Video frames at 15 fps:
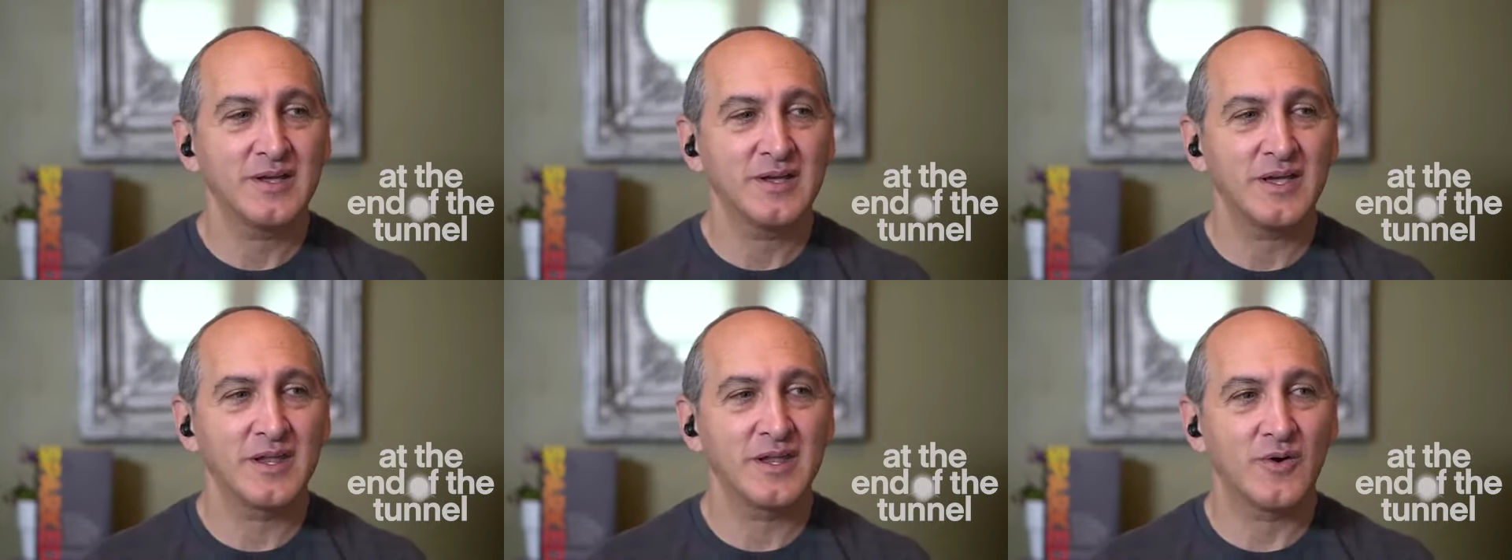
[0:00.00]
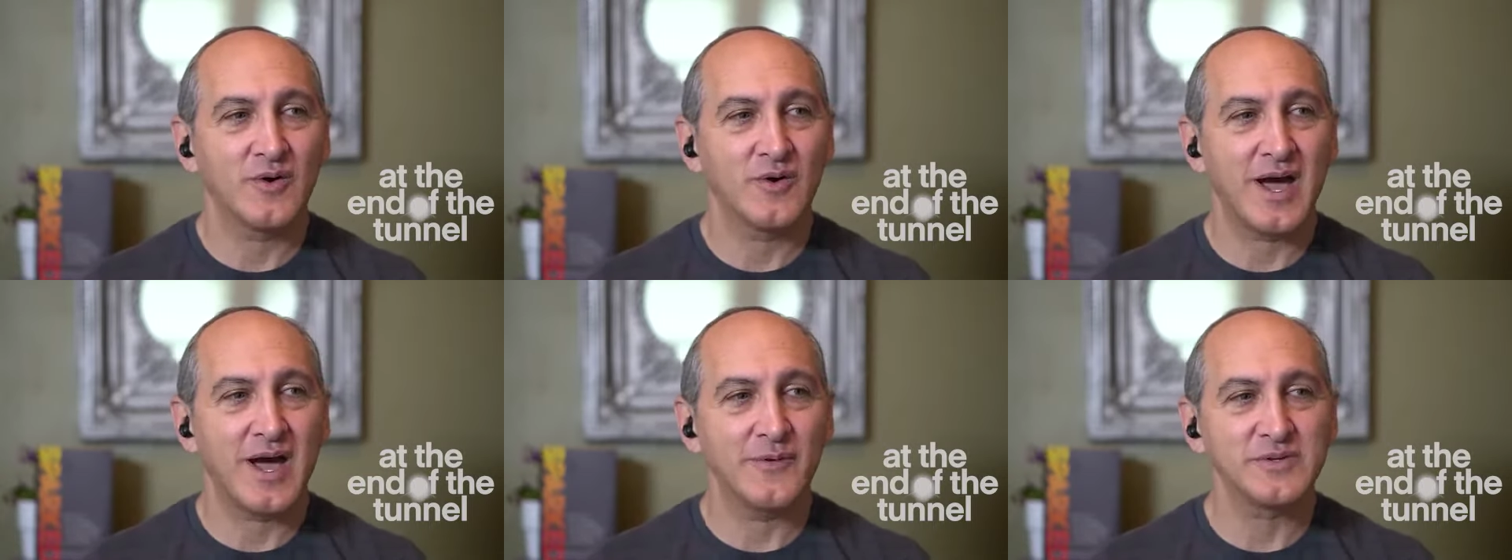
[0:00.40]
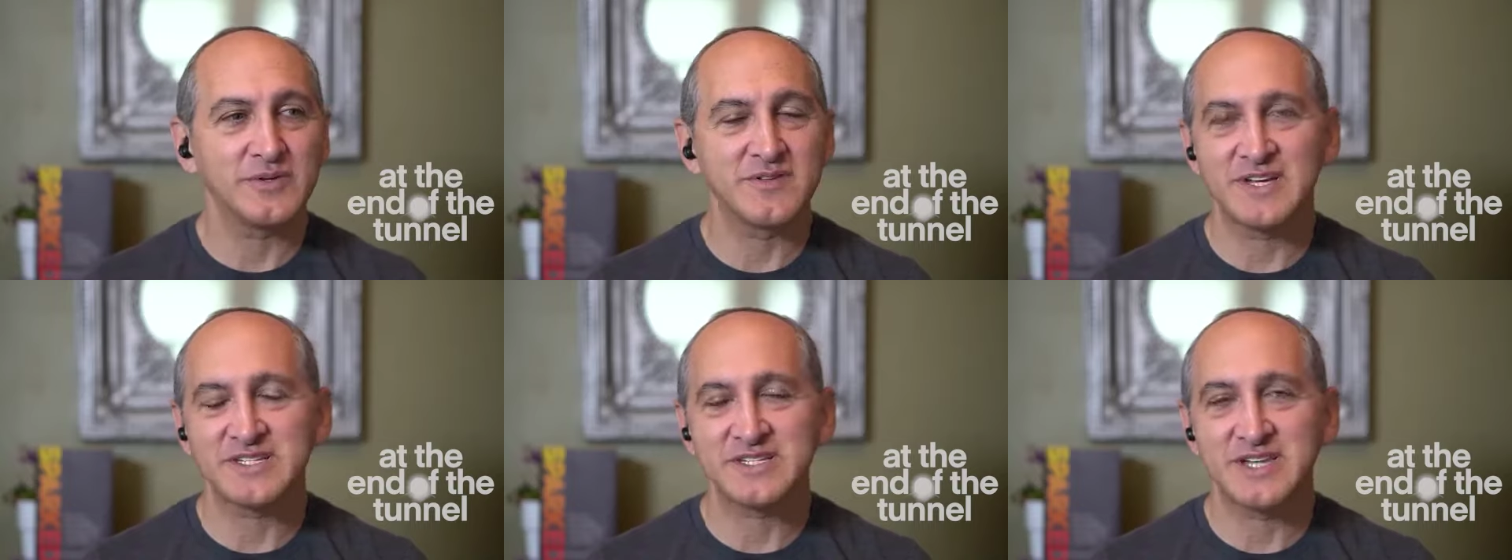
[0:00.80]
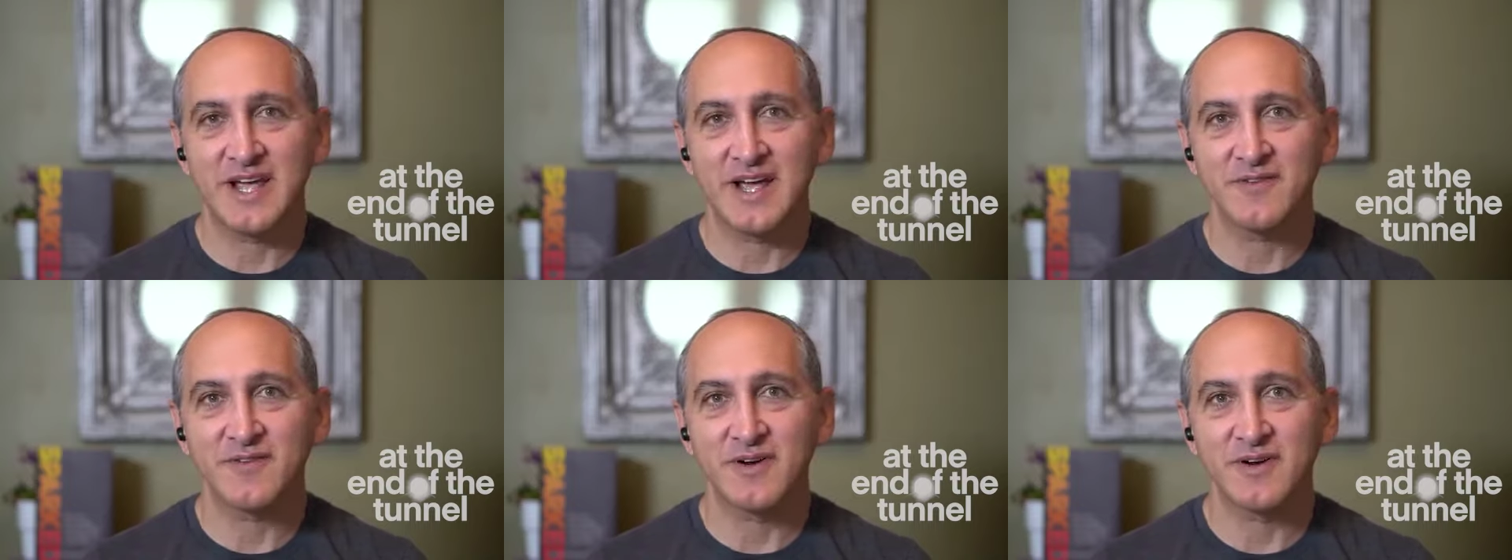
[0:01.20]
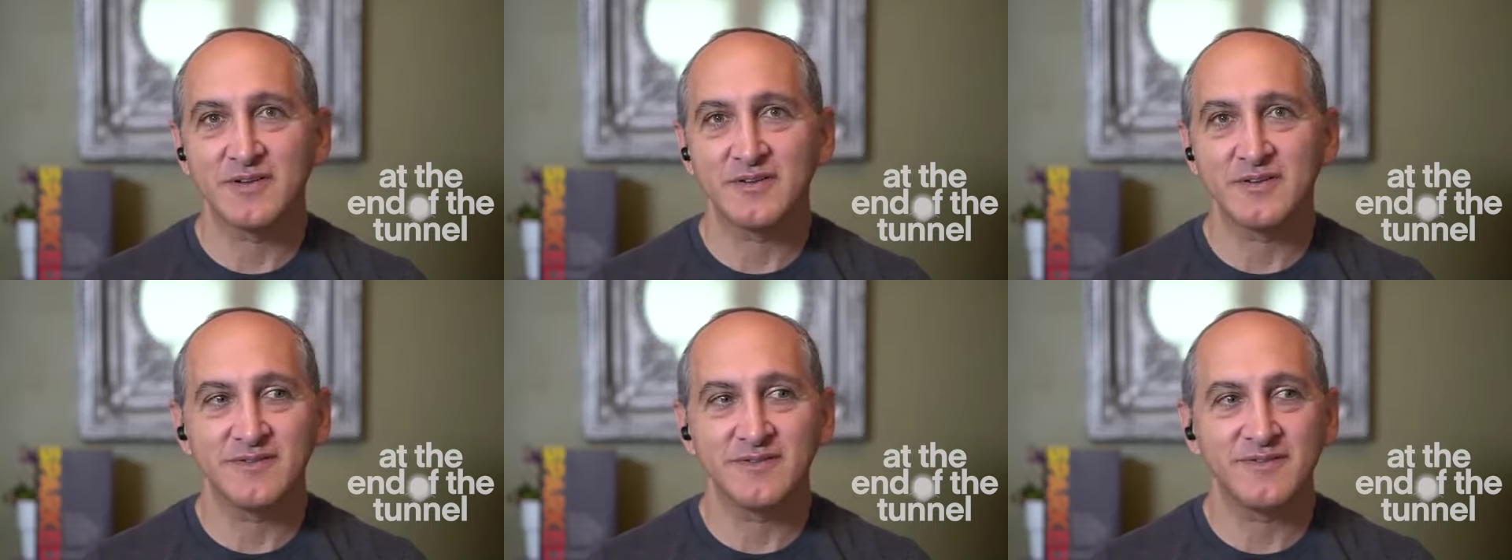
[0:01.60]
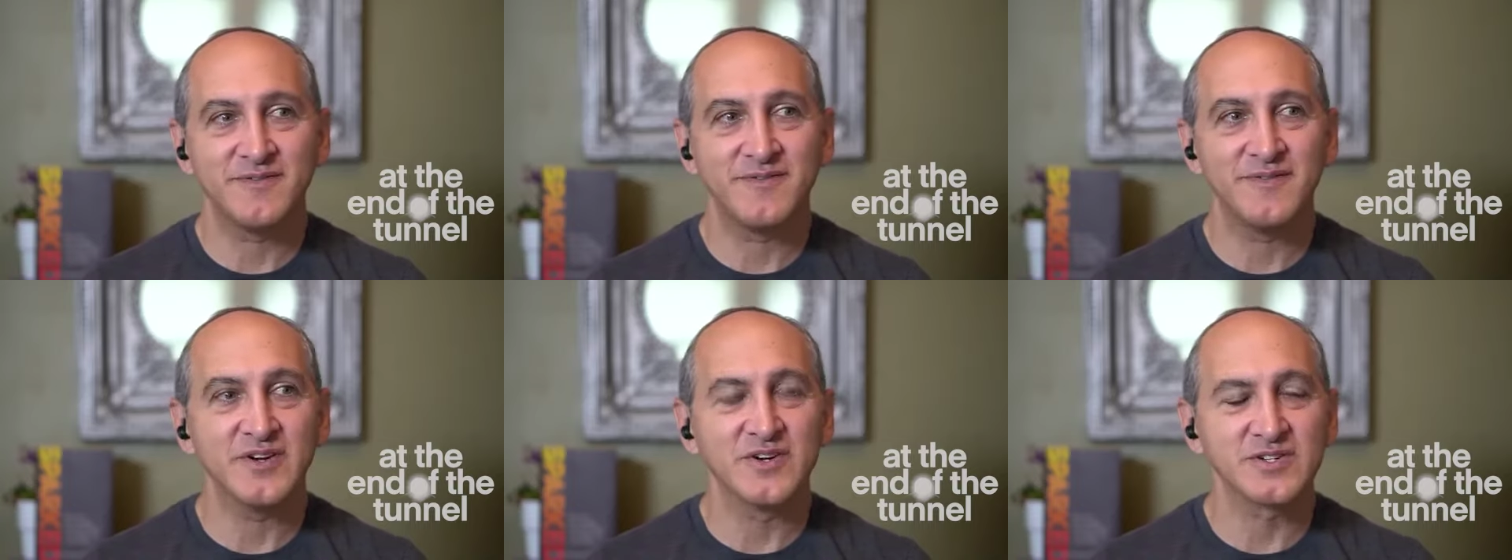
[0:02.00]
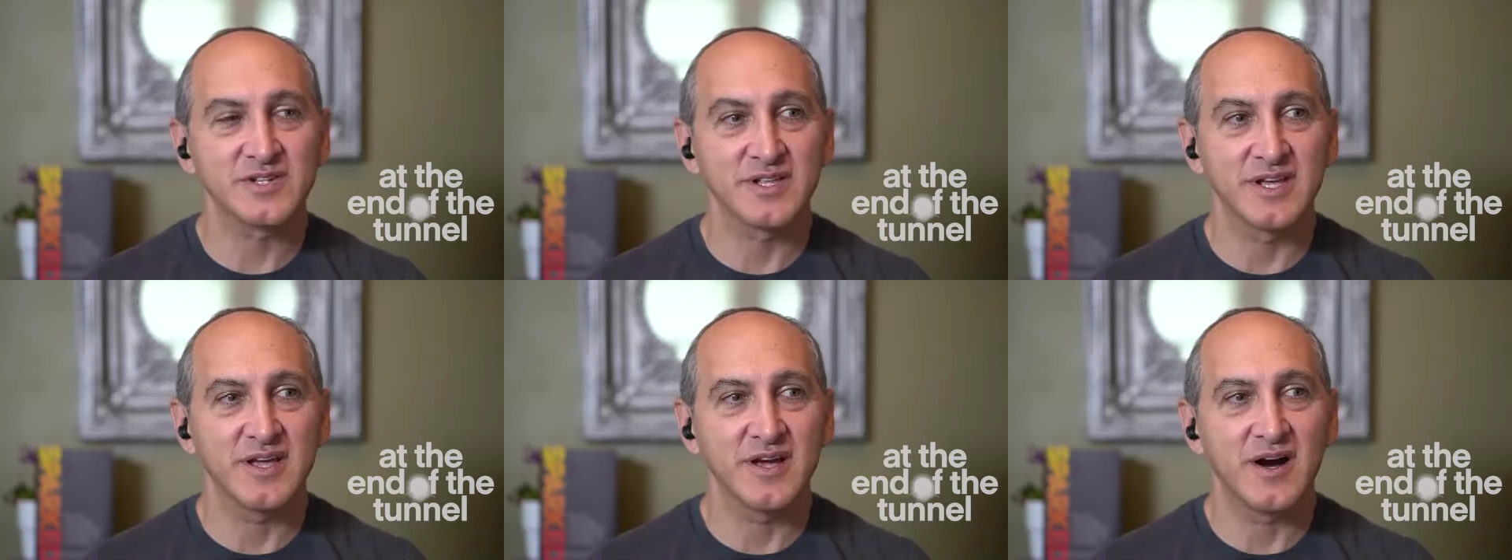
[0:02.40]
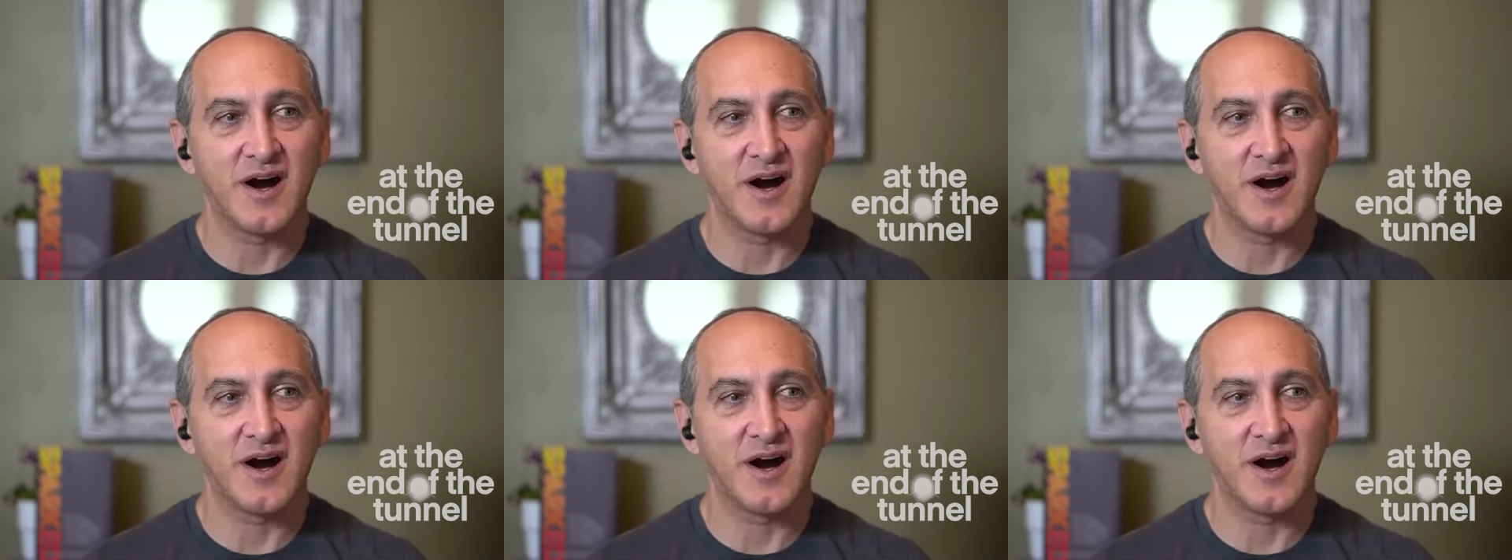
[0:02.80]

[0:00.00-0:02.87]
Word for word: you know, I was investing effort fiercely,